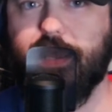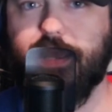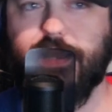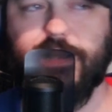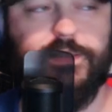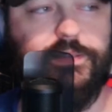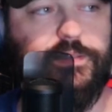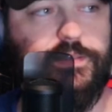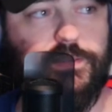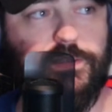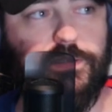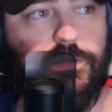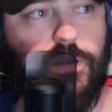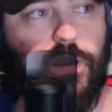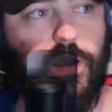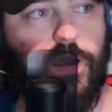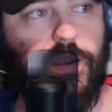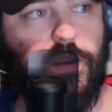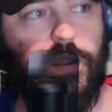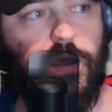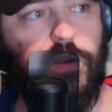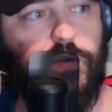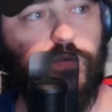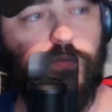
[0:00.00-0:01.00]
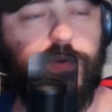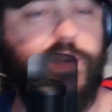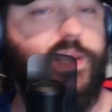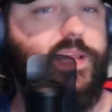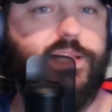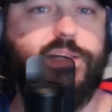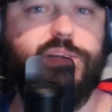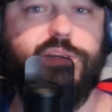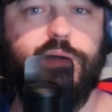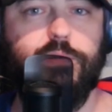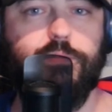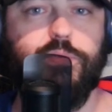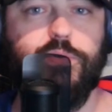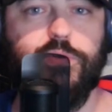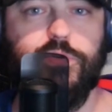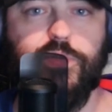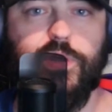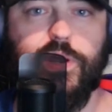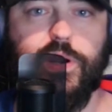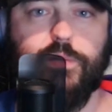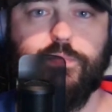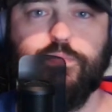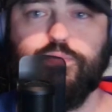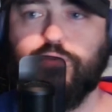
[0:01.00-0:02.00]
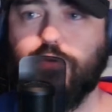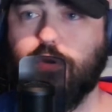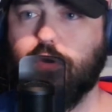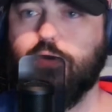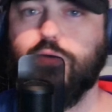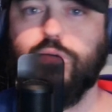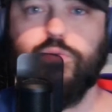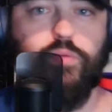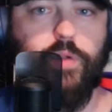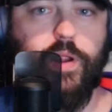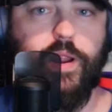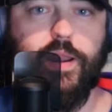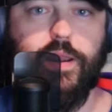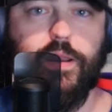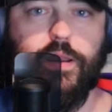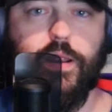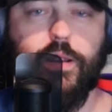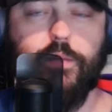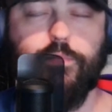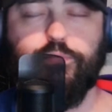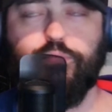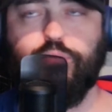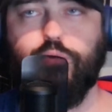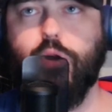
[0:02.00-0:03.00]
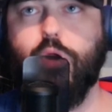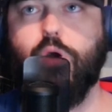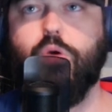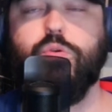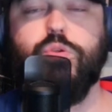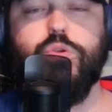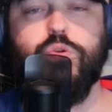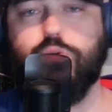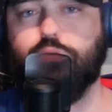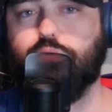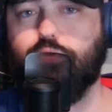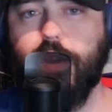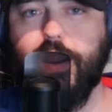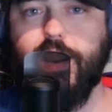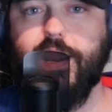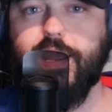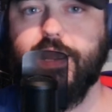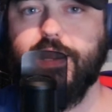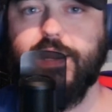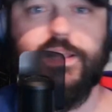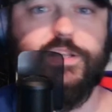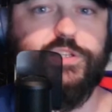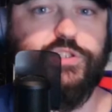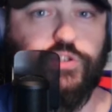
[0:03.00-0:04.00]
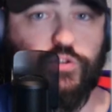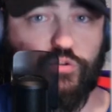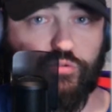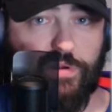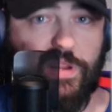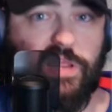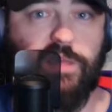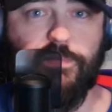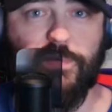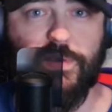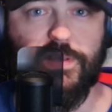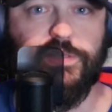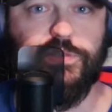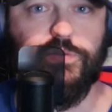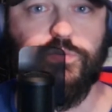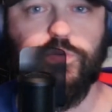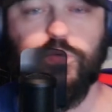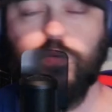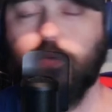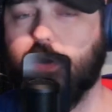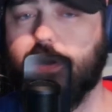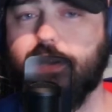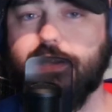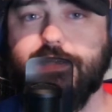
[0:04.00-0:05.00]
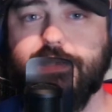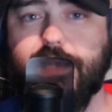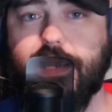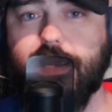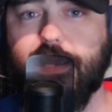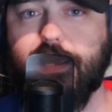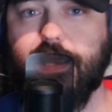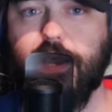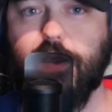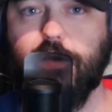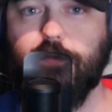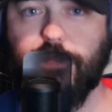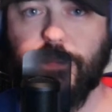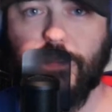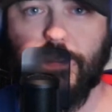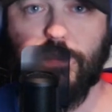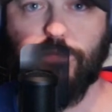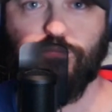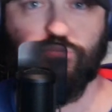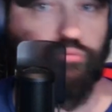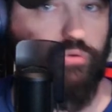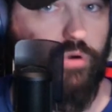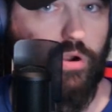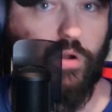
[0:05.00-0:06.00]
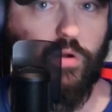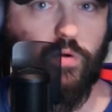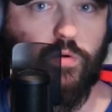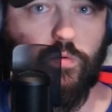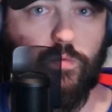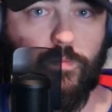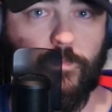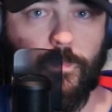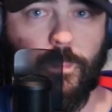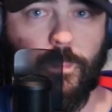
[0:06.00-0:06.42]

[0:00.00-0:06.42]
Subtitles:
it's not unreasonable that a pro-Ukrainian extremist would want to take out the pro-Russia